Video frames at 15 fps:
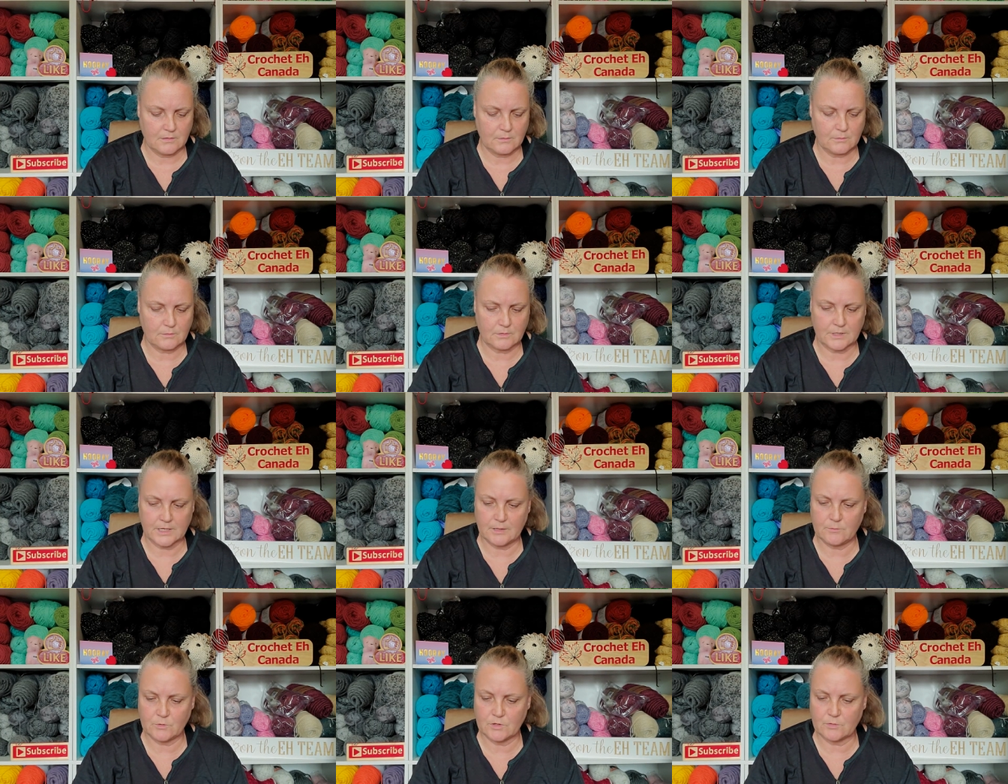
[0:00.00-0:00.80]
Oh,
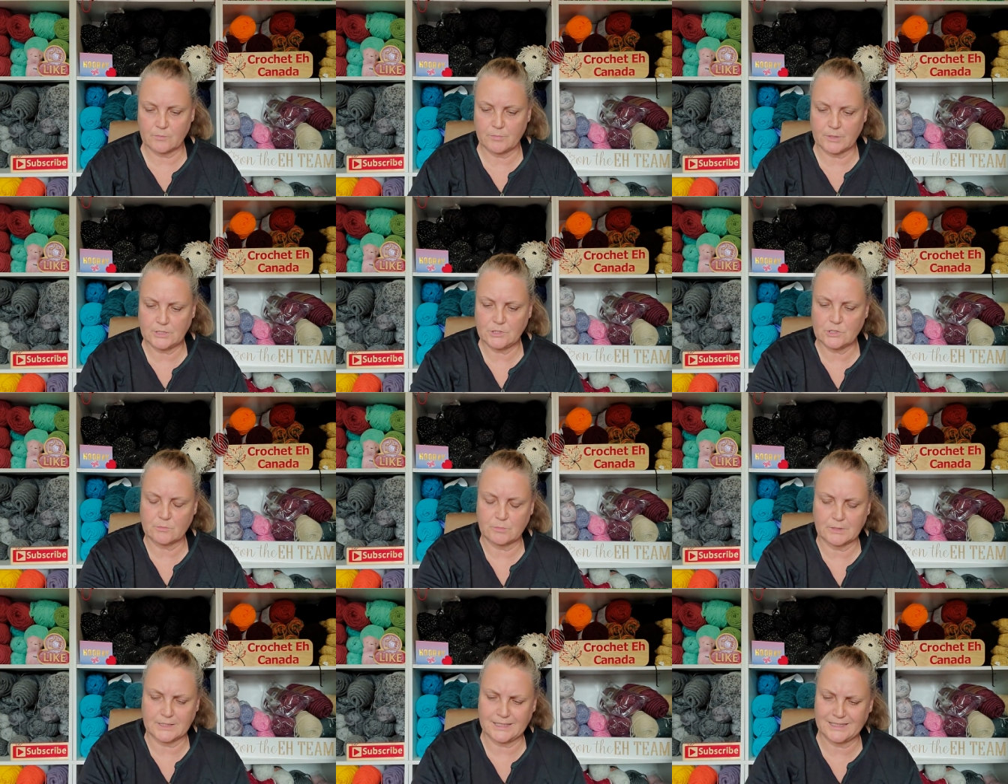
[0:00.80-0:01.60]
came with a bunch
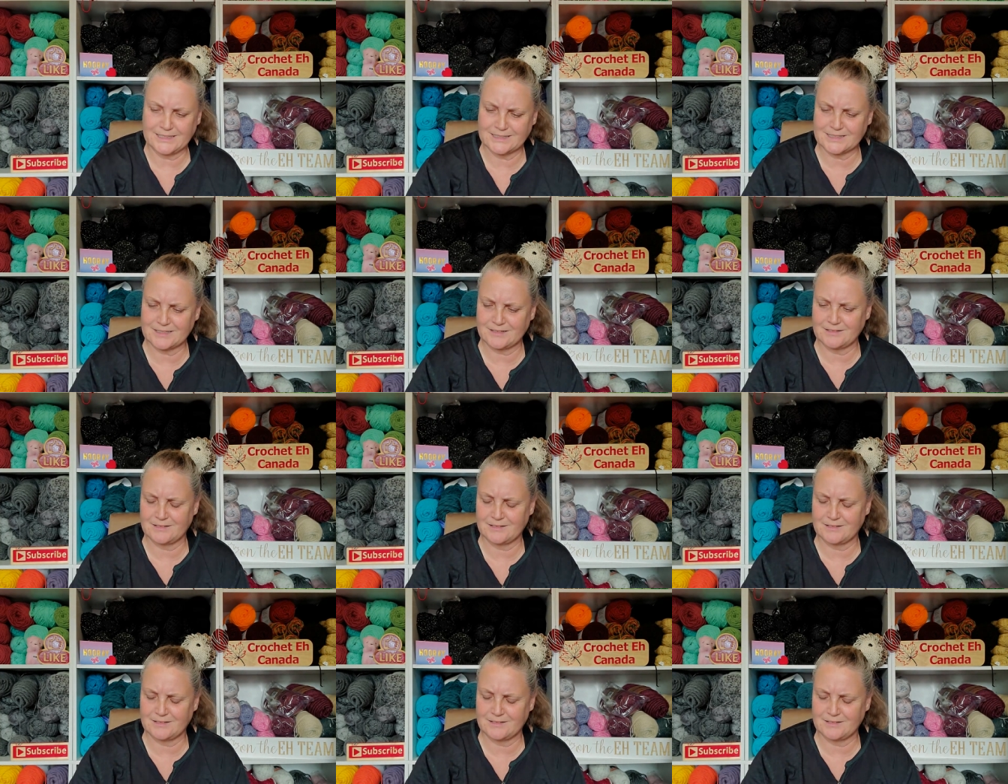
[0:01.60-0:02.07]
of blades.